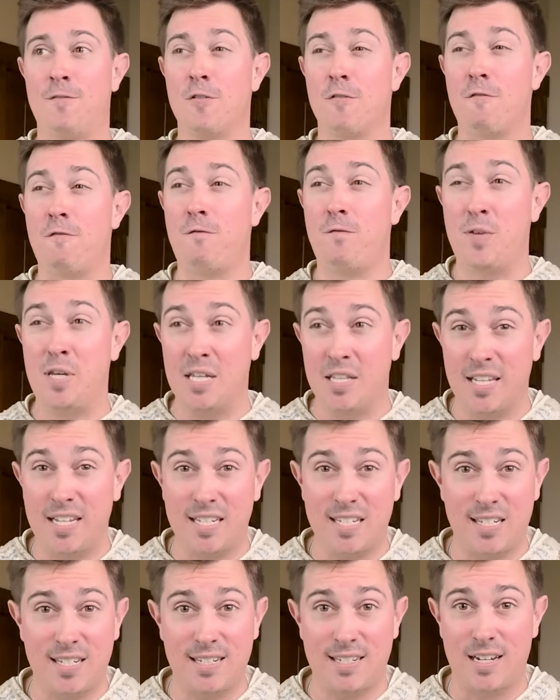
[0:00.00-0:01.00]
you're
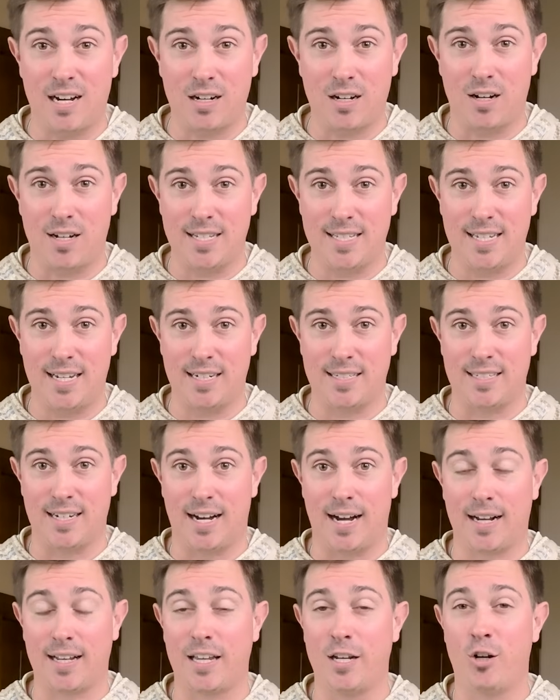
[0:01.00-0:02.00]
feeling stuck on
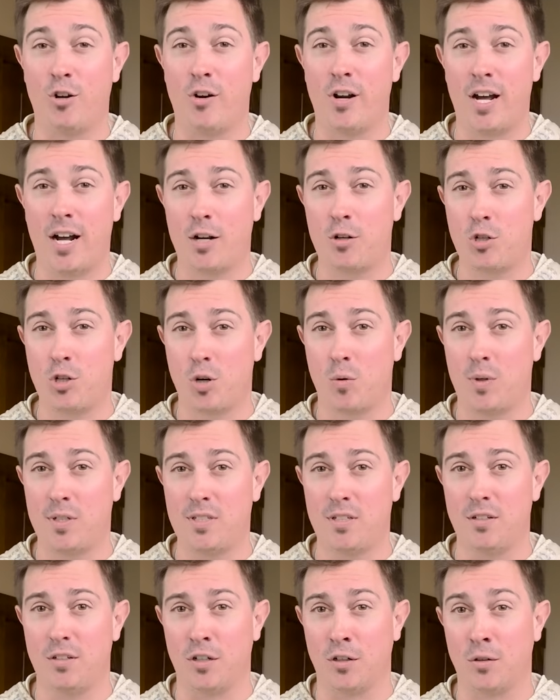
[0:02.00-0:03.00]
TikTok and you're not sure
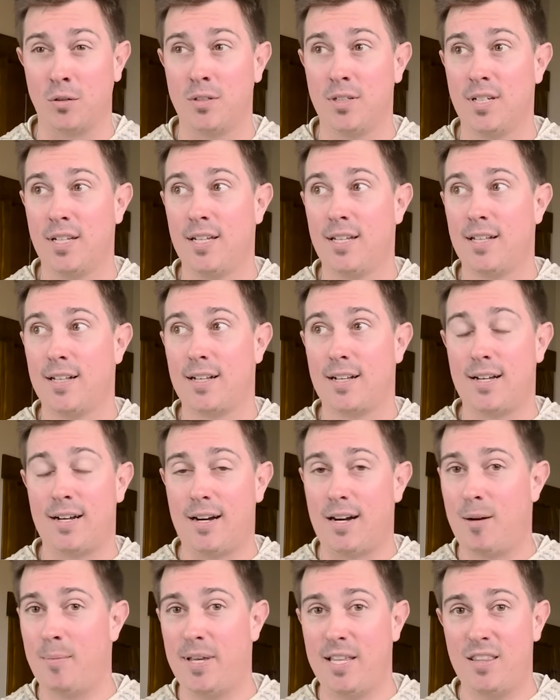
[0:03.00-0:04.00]
what to do,
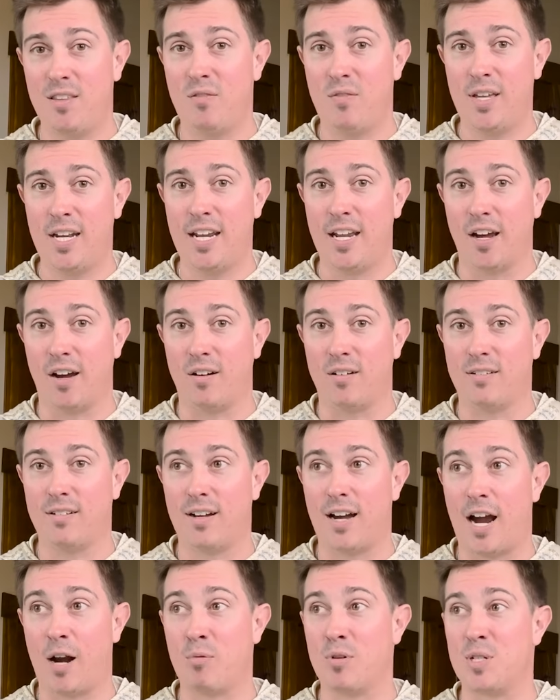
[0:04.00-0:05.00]
comment in the video.
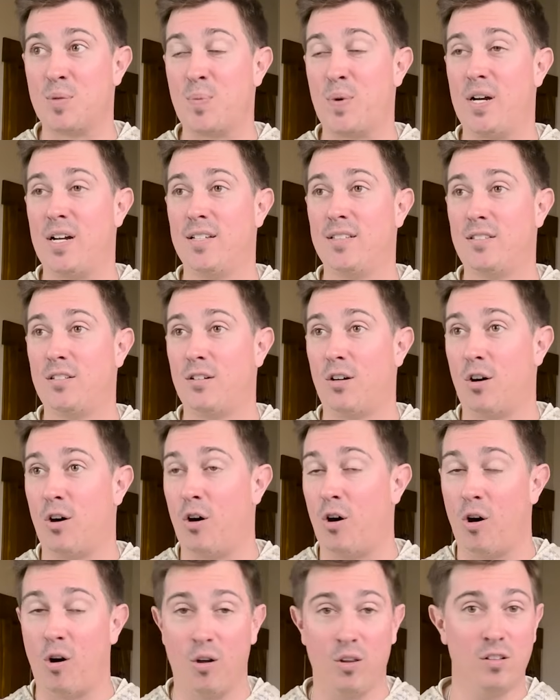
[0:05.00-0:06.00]
I respond to
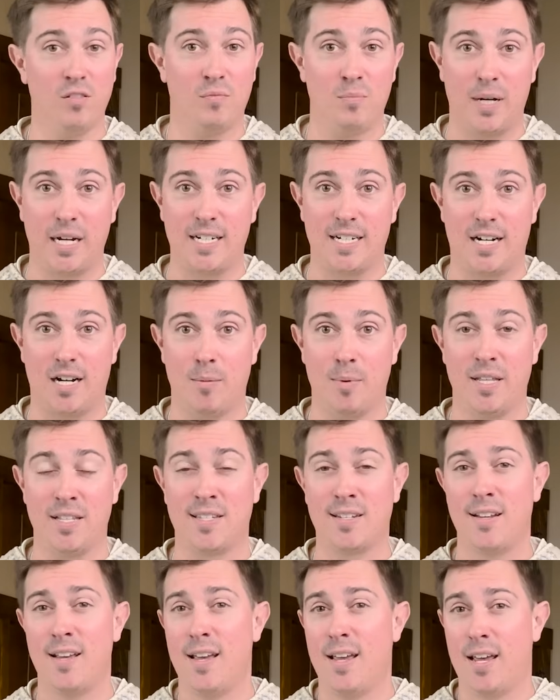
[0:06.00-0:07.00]
all of my
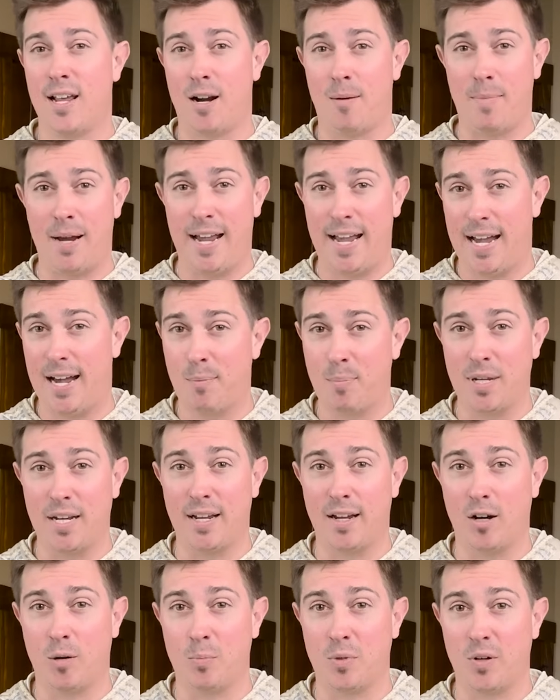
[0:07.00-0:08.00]
comments and I'm happy
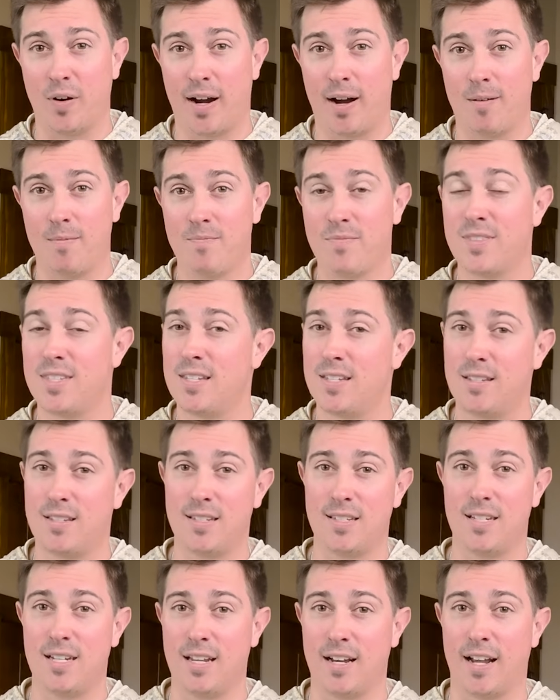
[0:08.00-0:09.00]
to help you out.
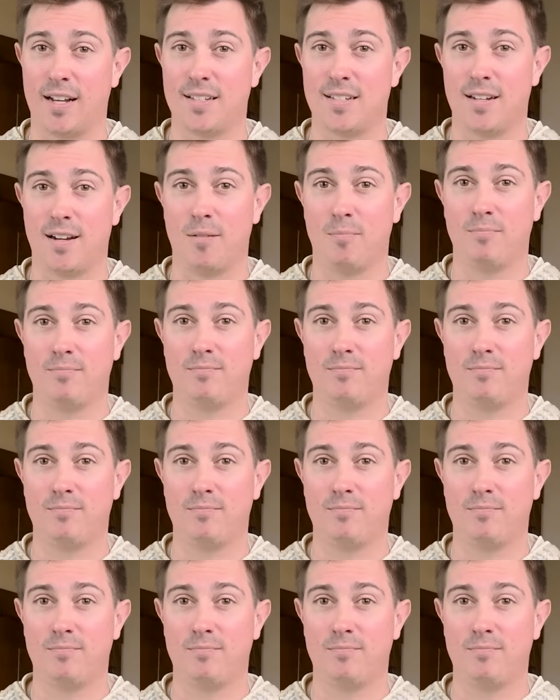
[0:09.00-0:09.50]
See you next time.